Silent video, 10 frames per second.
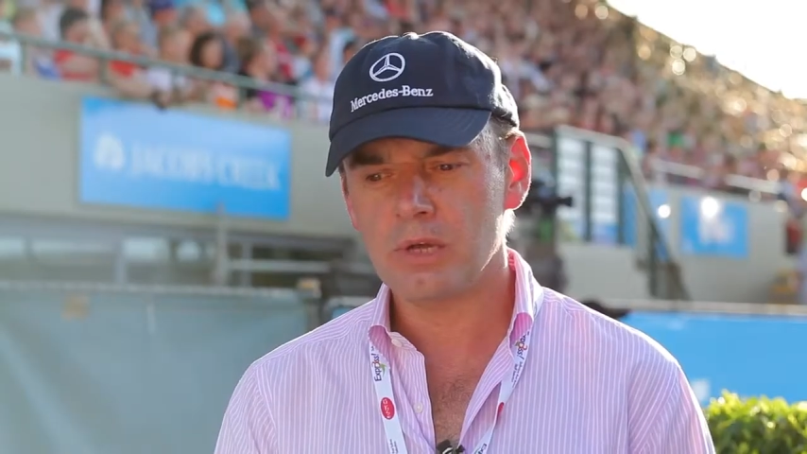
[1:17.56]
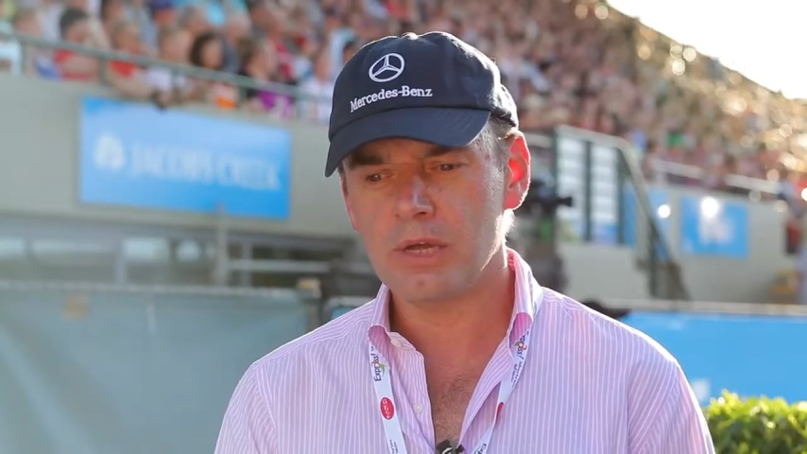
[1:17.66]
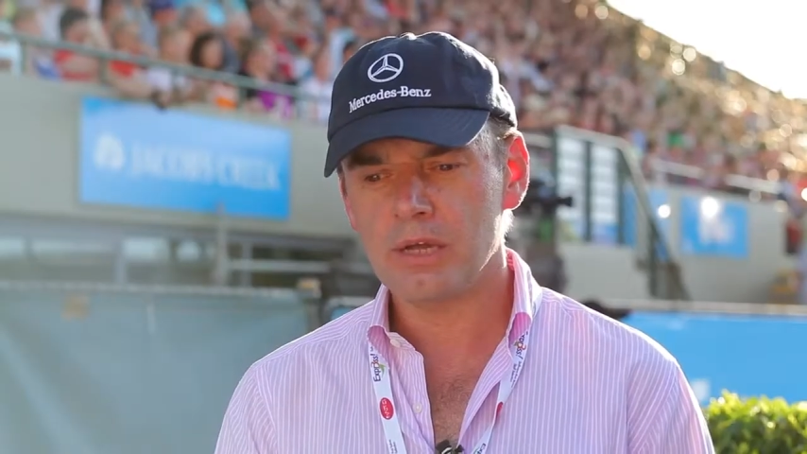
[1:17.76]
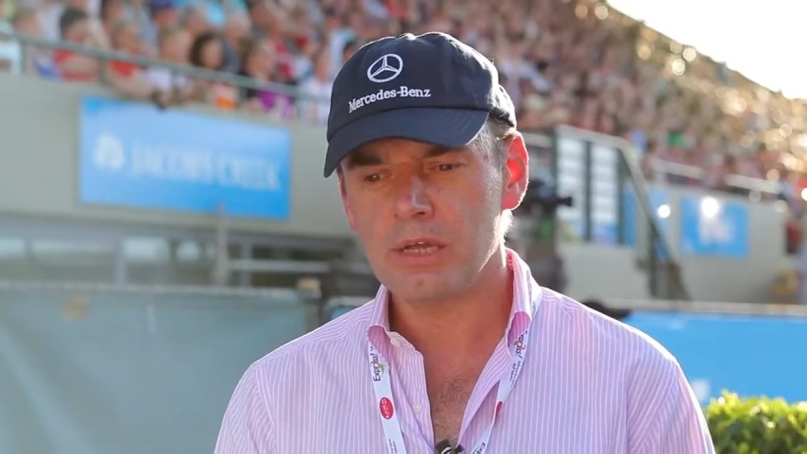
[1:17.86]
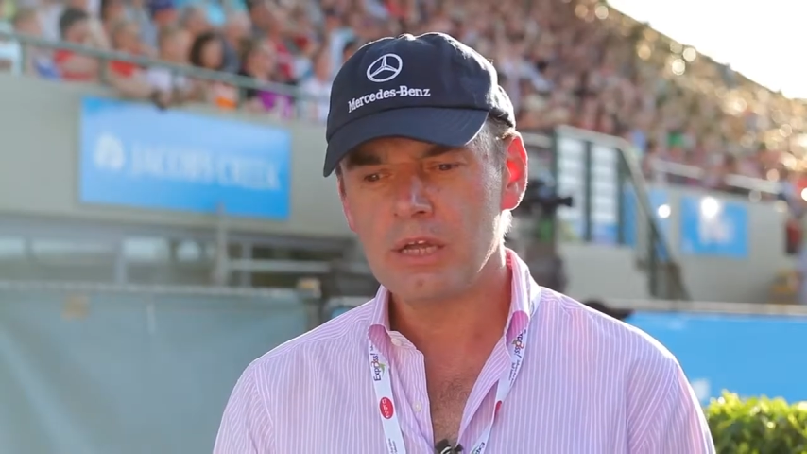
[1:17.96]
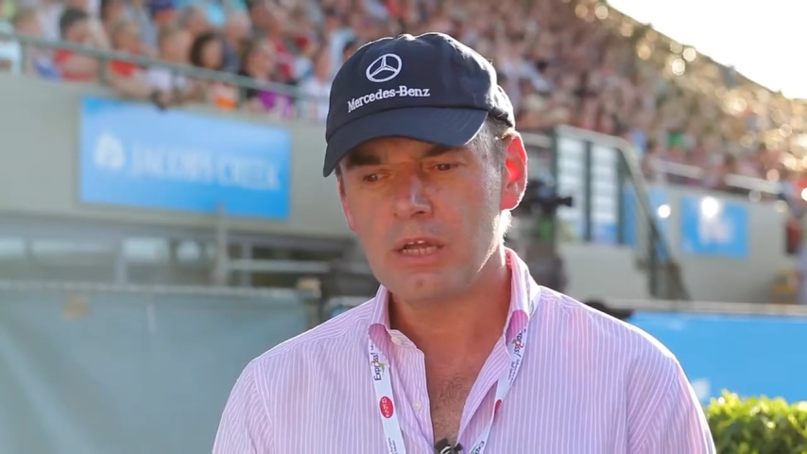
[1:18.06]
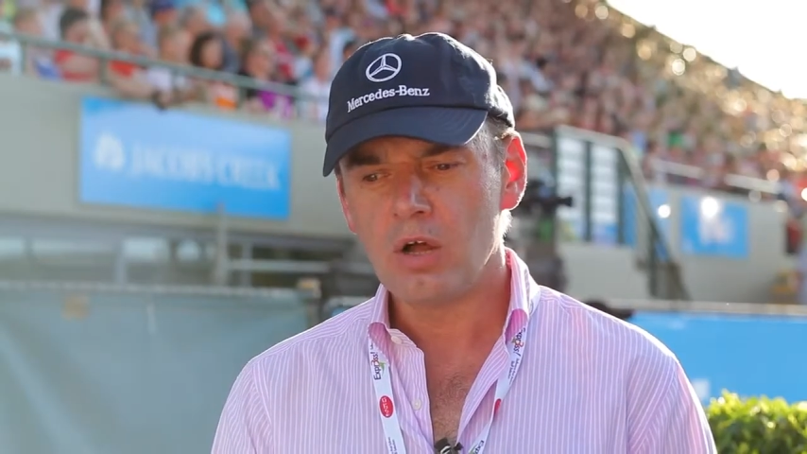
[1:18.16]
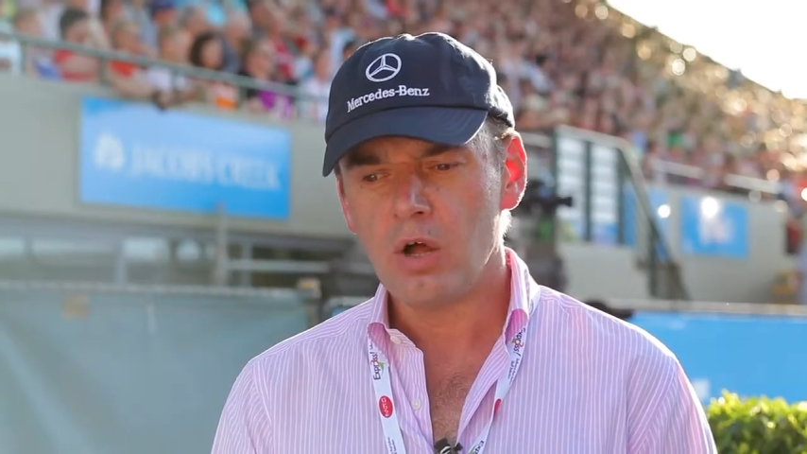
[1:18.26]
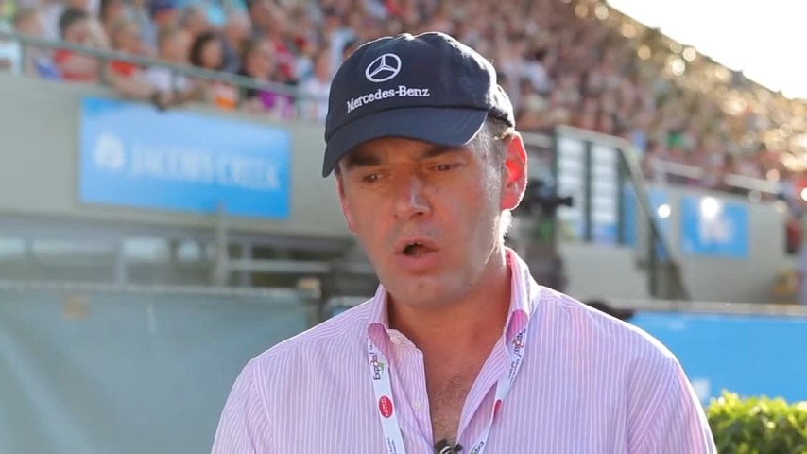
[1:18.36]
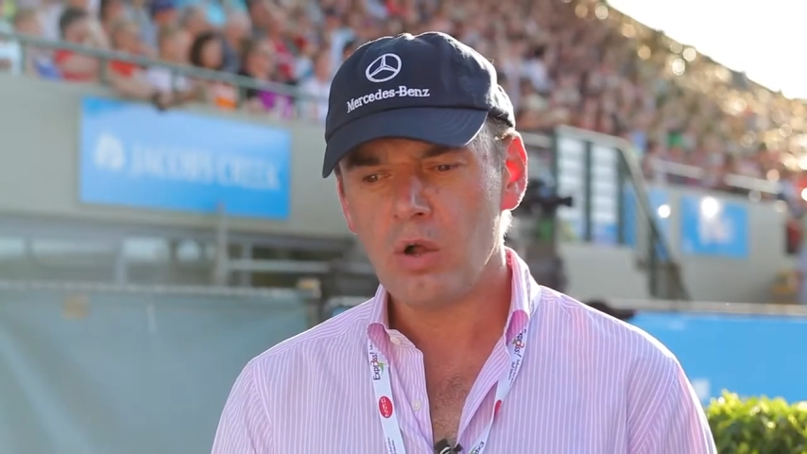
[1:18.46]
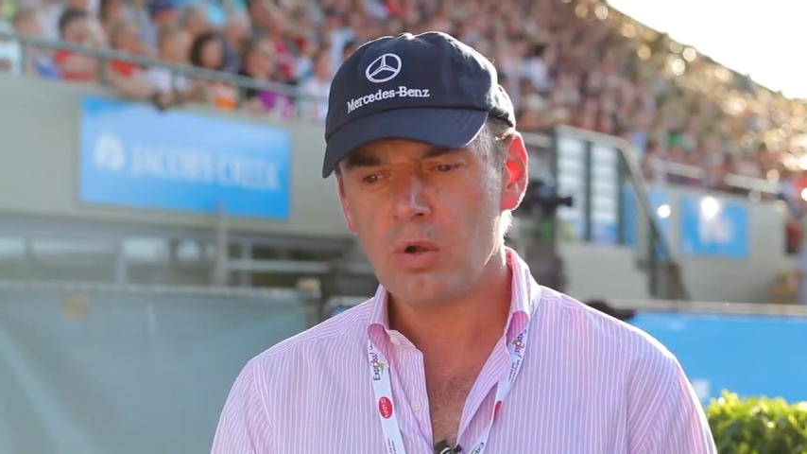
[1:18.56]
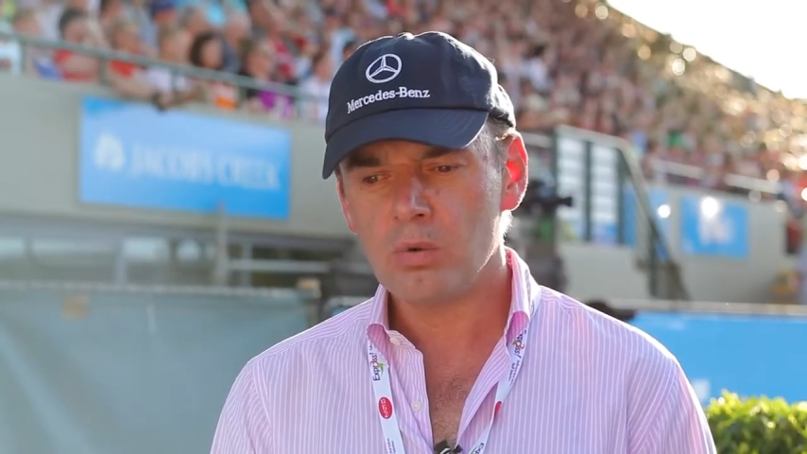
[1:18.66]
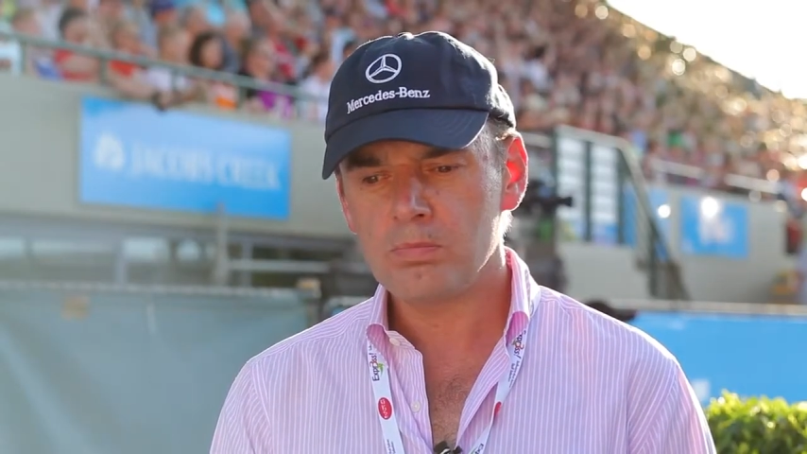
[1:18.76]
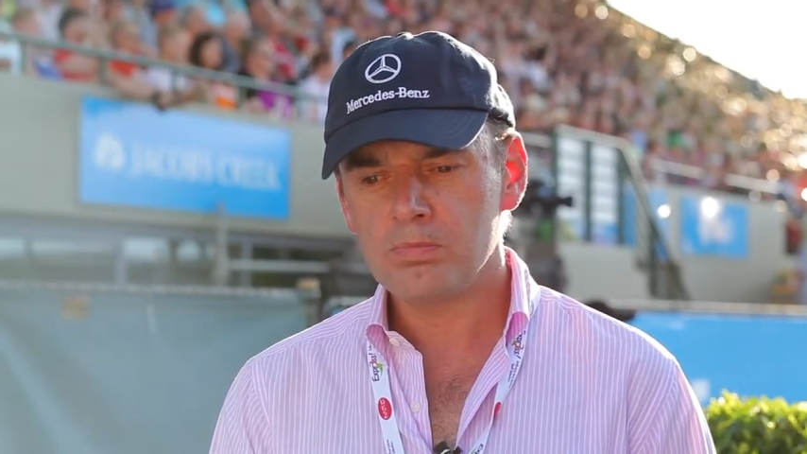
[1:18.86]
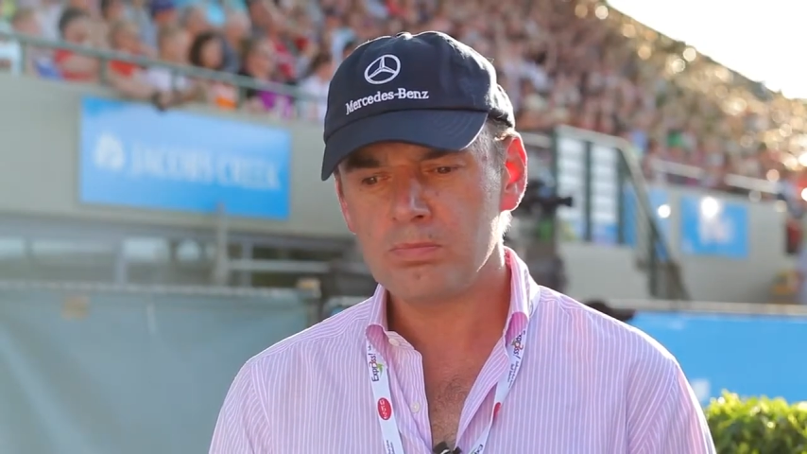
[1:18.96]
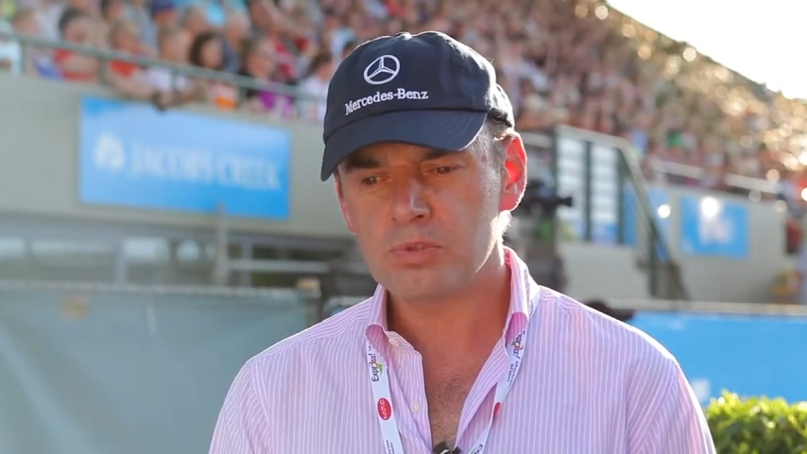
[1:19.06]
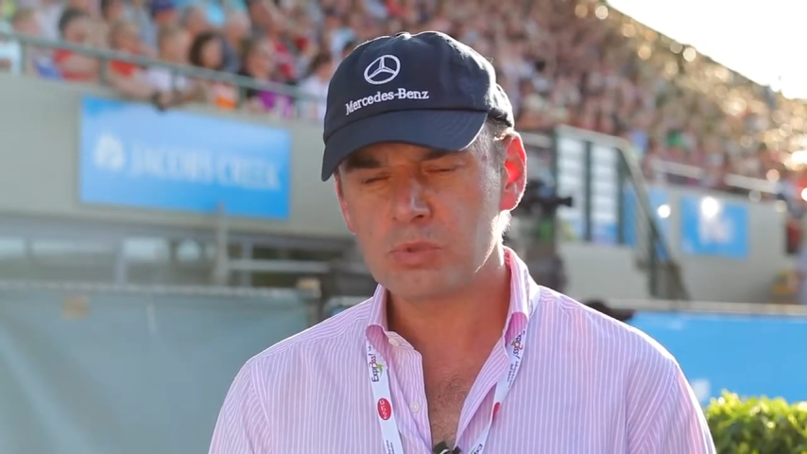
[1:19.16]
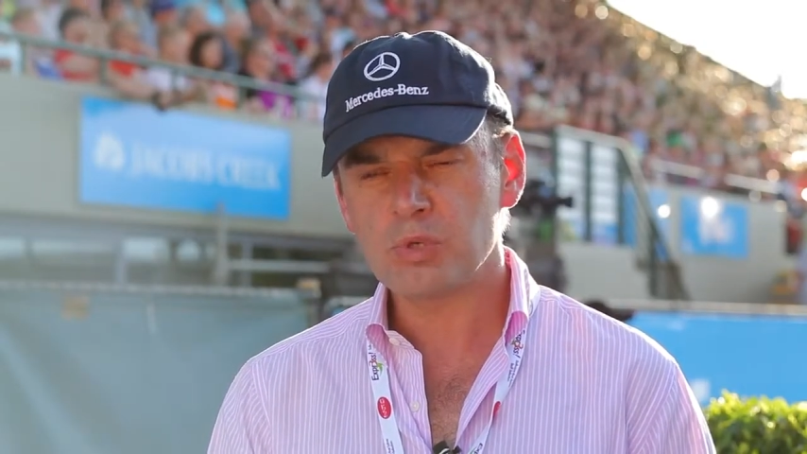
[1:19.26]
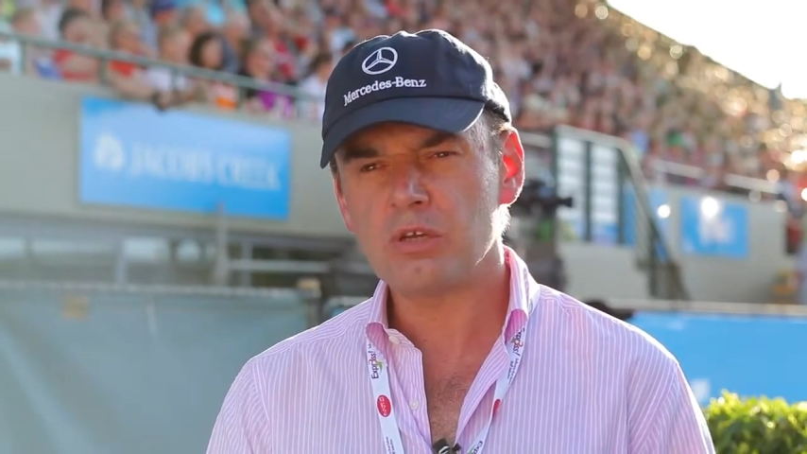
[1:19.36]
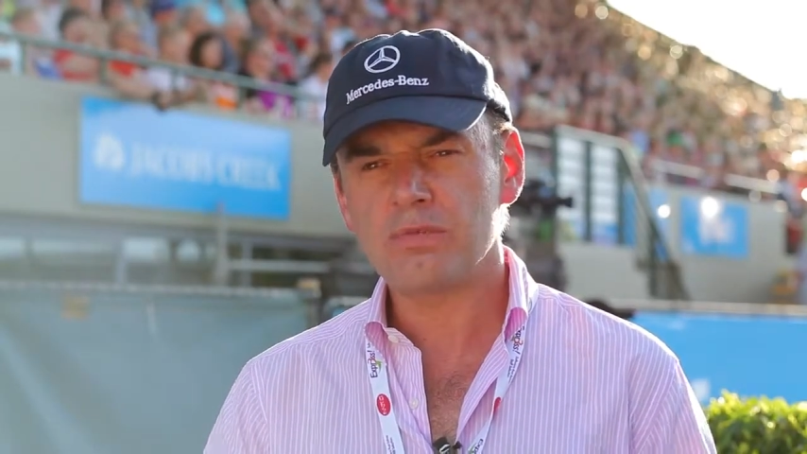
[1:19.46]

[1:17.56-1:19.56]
a uh, whole suite